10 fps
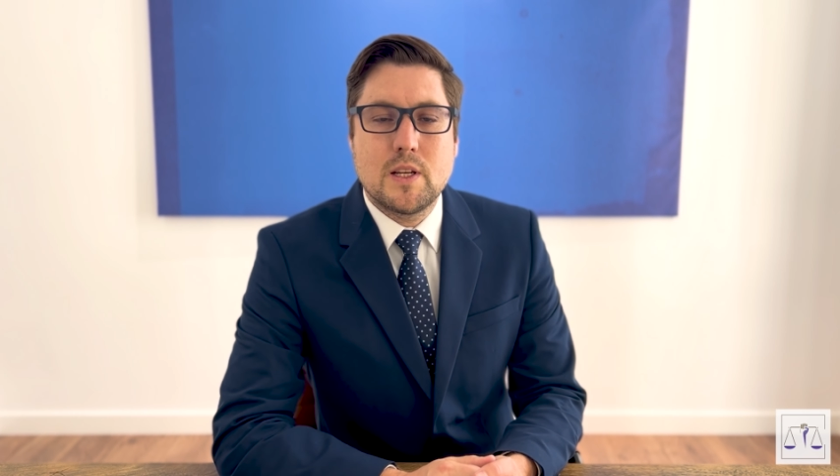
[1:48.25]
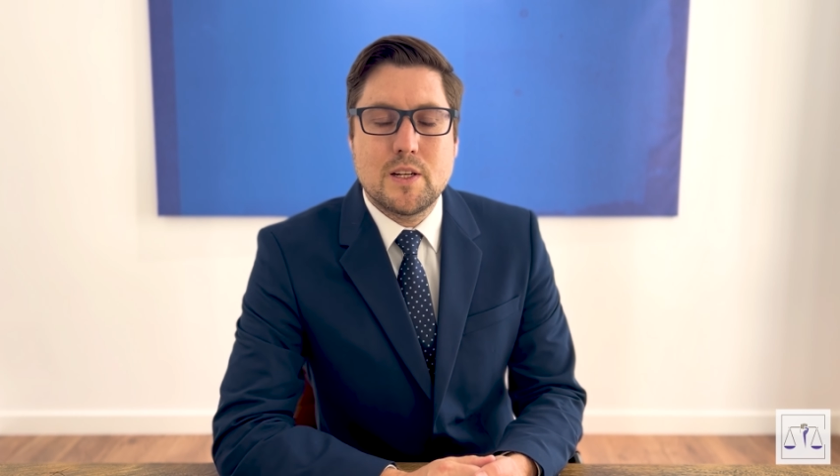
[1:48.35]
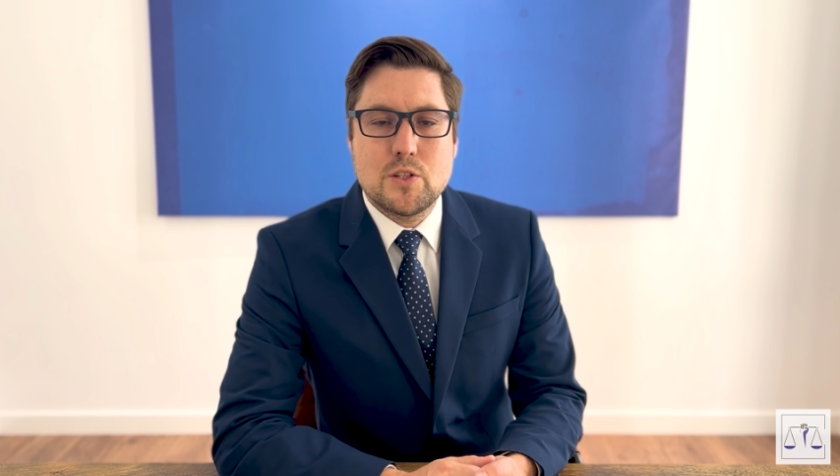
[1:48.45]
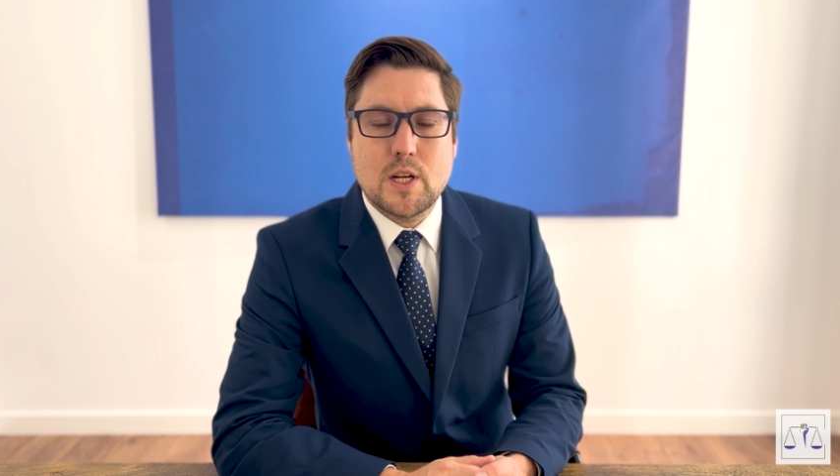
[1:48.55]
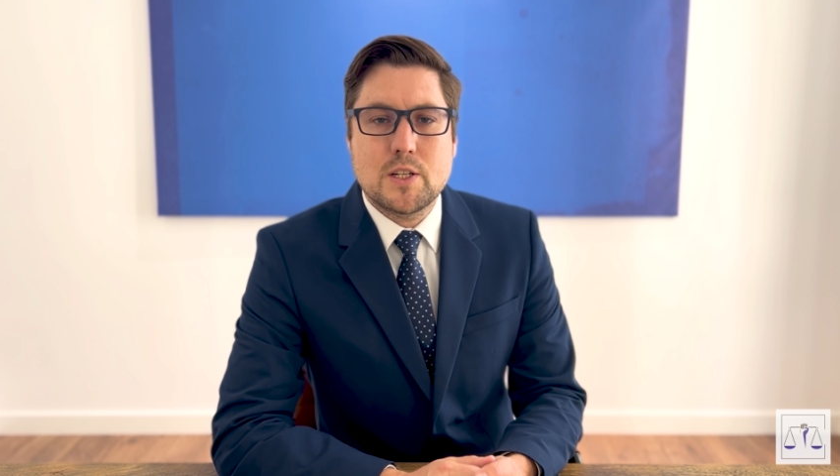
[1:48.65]

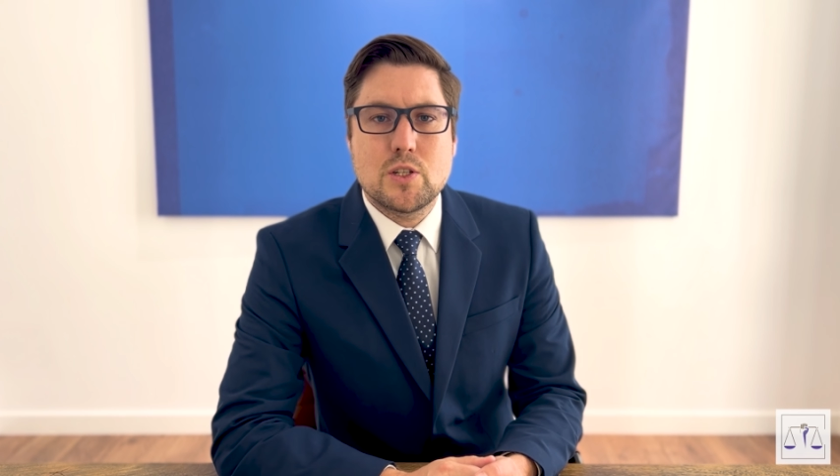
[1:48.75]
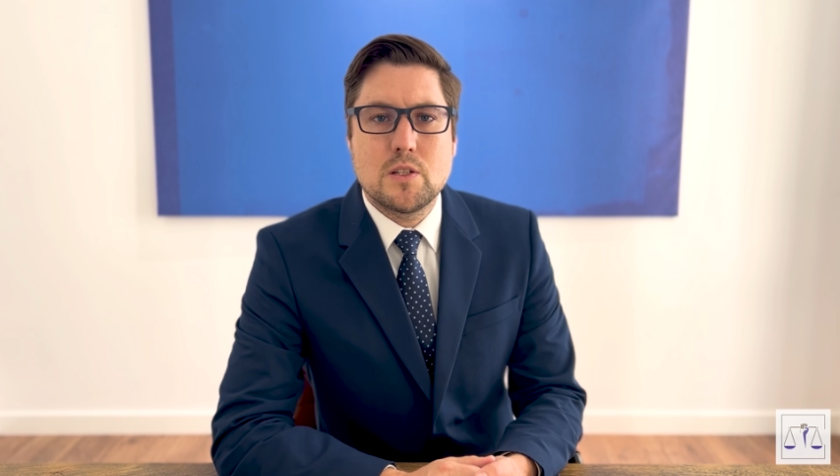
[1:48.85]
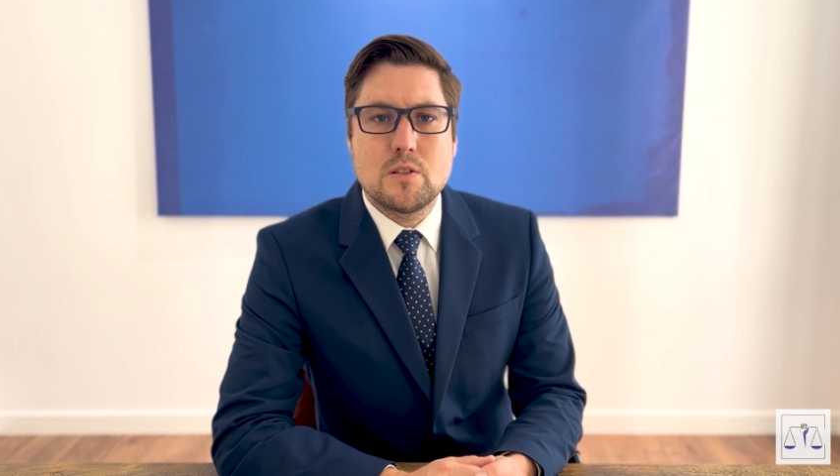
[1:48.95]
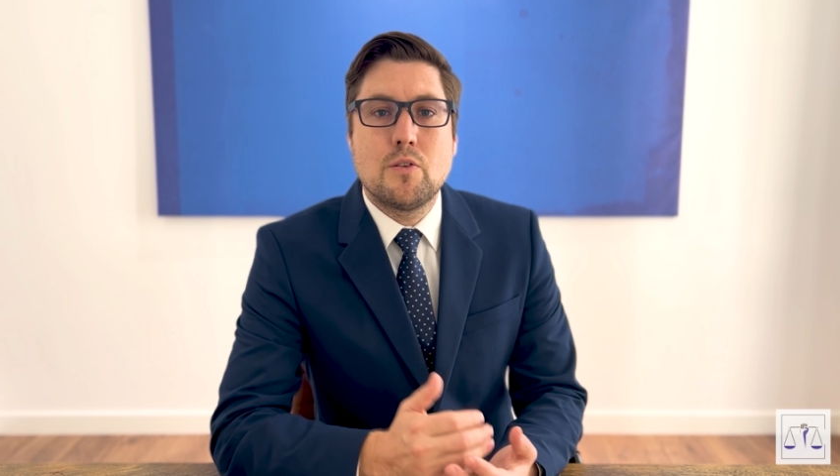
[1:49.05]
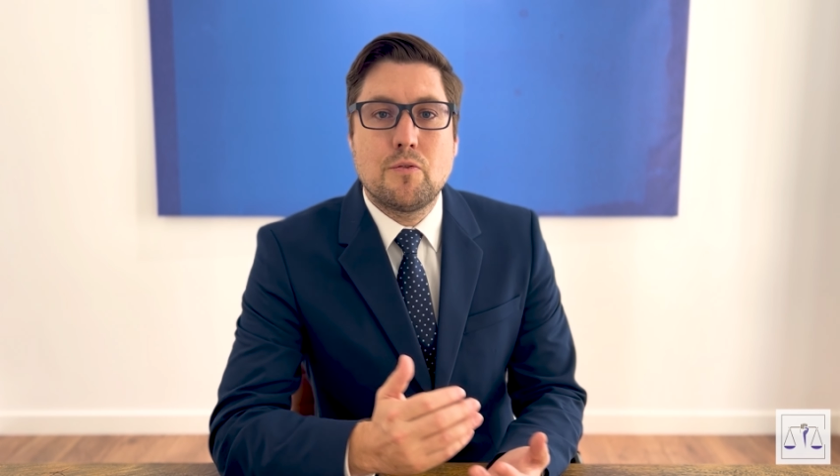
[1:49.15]

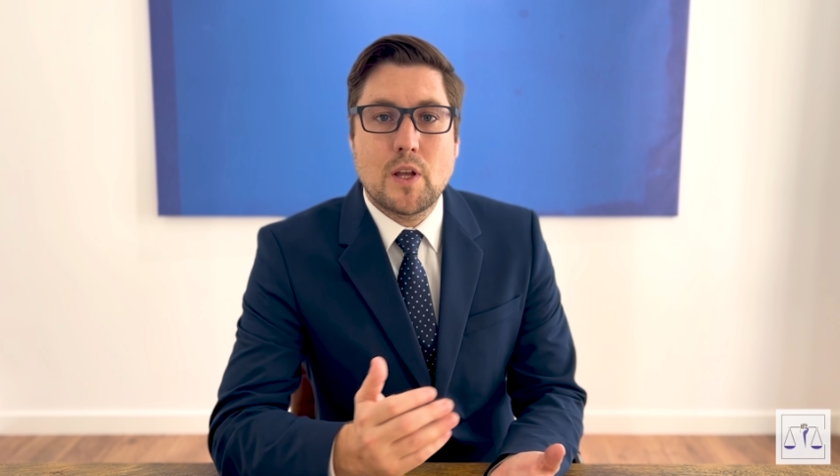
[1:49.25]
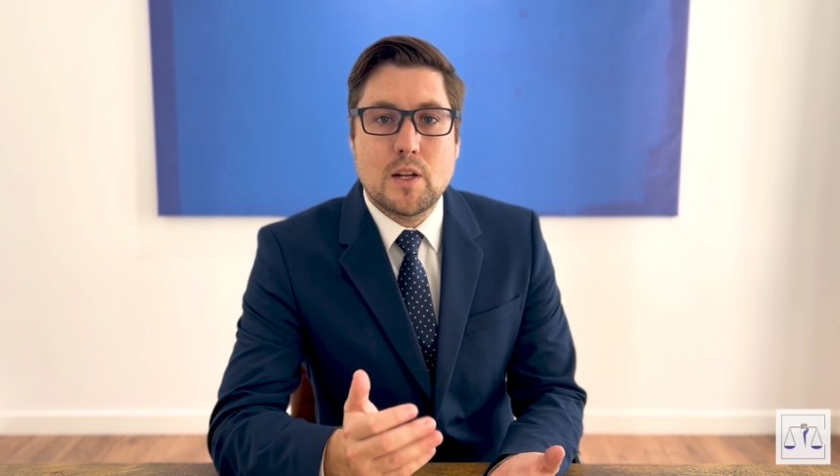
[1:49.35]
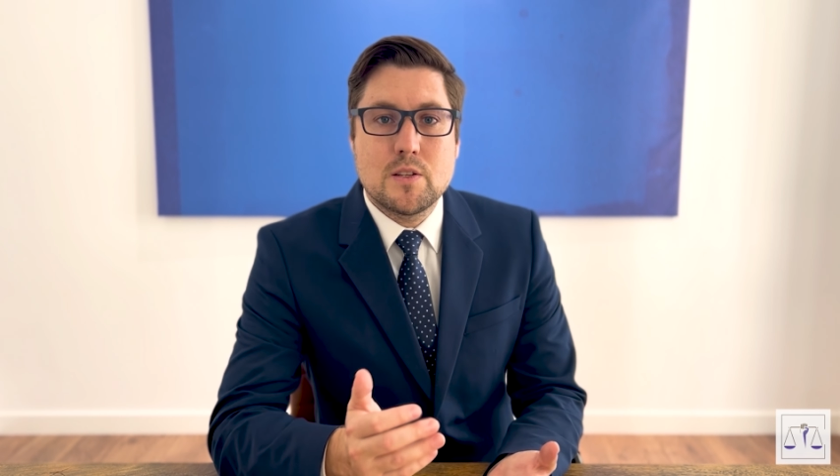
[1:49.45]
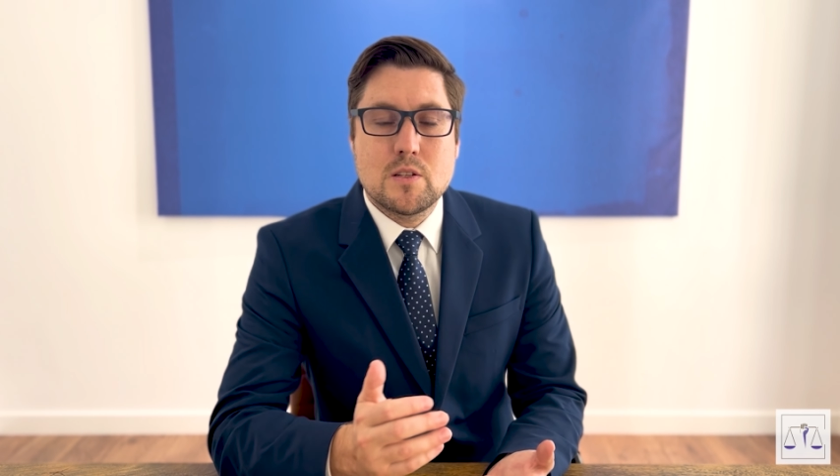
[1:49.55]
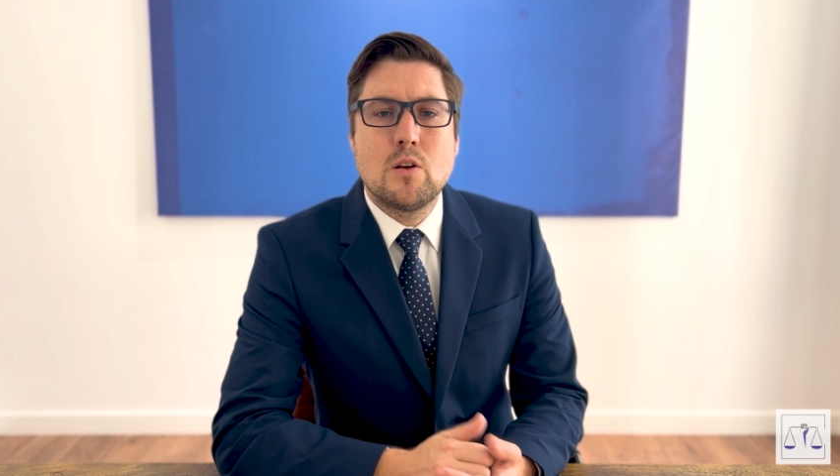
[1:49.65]
injections,
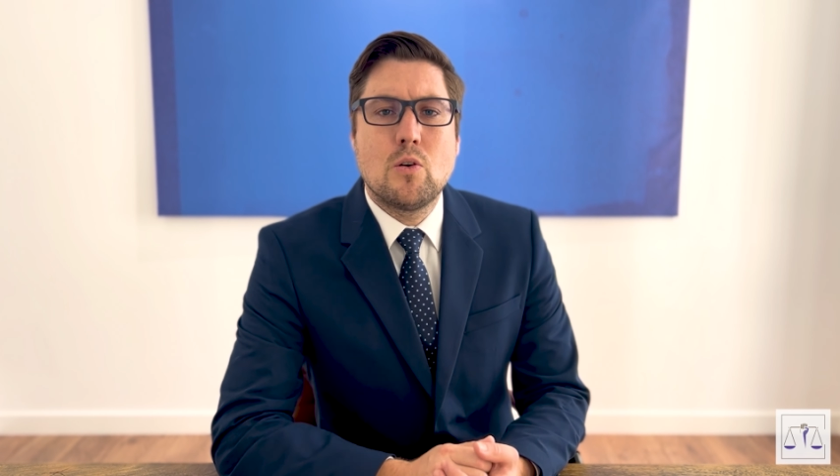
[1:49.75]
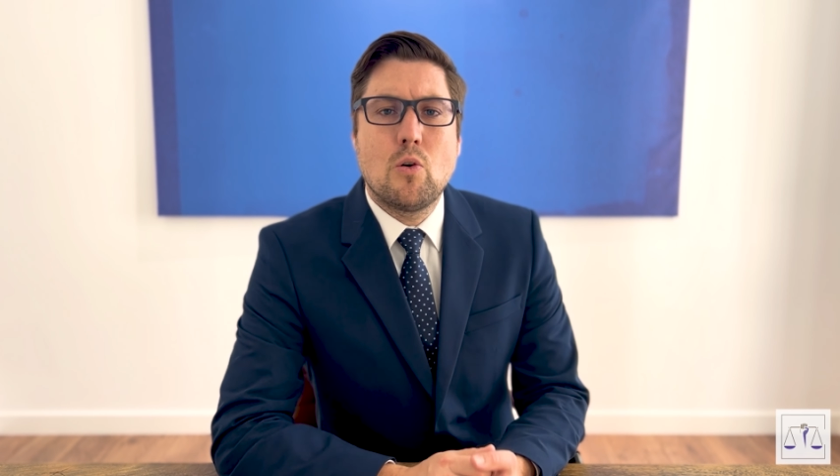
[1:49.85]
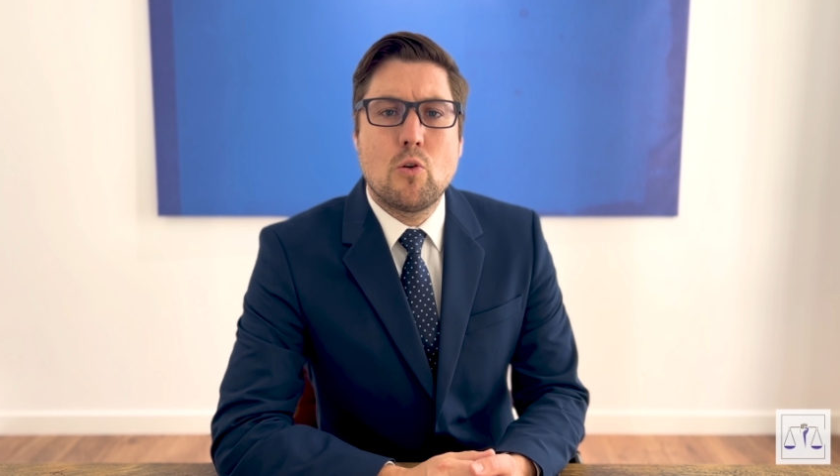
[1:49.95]
fillers,